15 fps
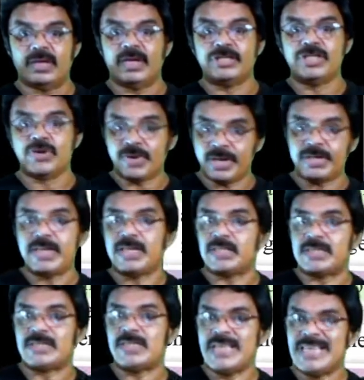During
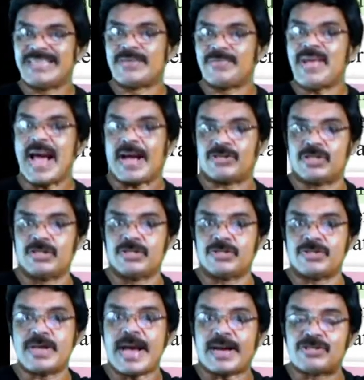these reactions.
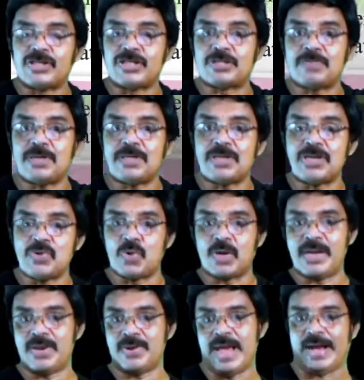Reactions mean the
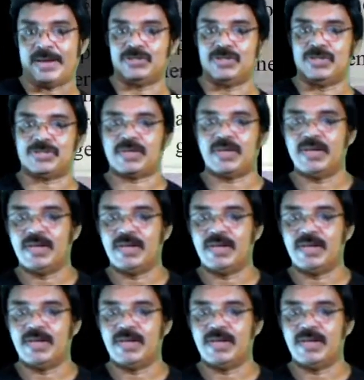nuclear reactions.